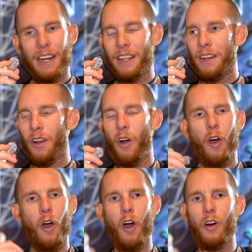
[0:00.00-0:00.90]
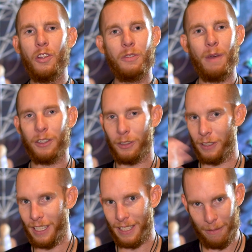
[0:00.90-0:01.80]
And then all these magical
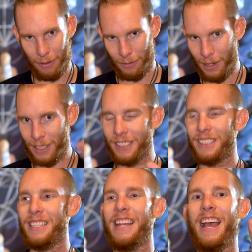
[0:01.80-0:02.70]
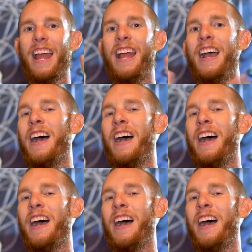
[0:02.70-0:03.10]
things happen. For instance, yesterday